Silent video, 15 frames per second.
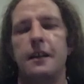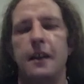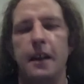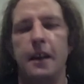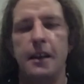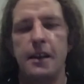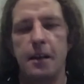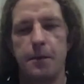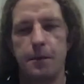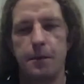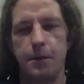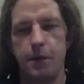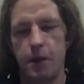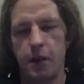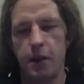is up
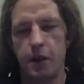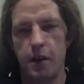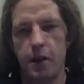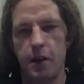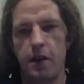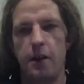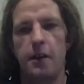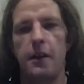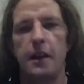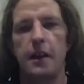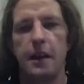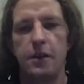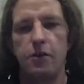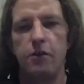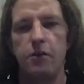for
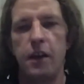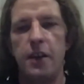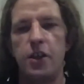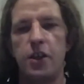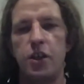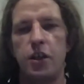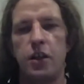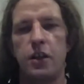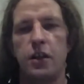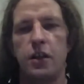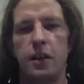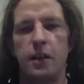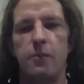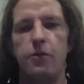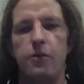
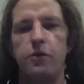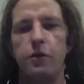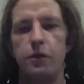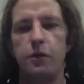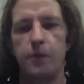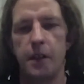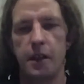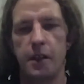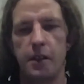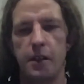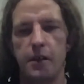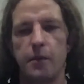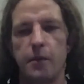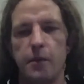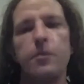iteration, improvement,
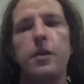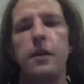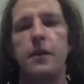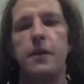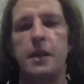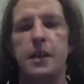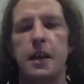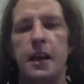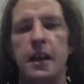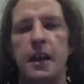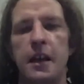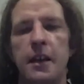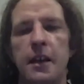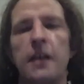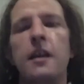
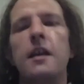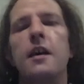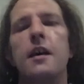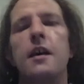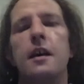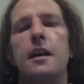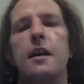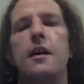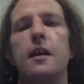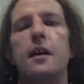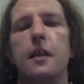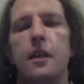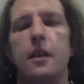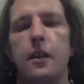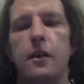pivoting.
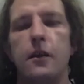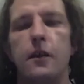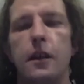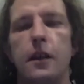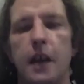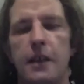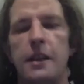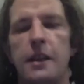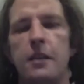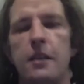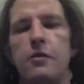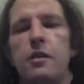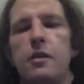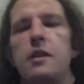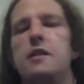The idea
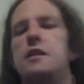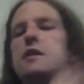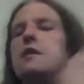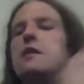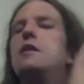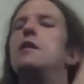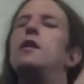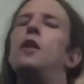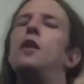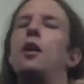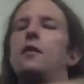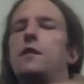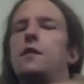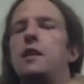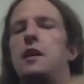is
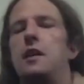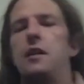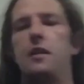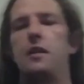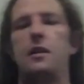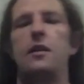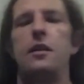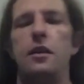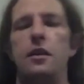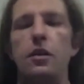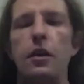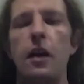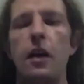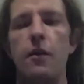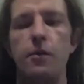not that
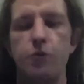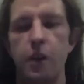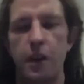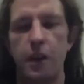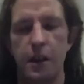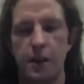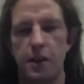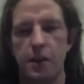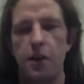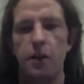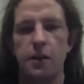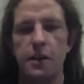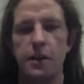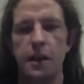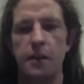you have a product
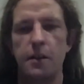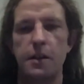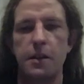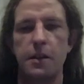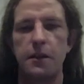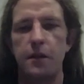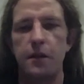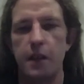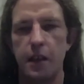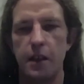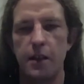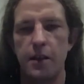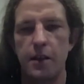concept that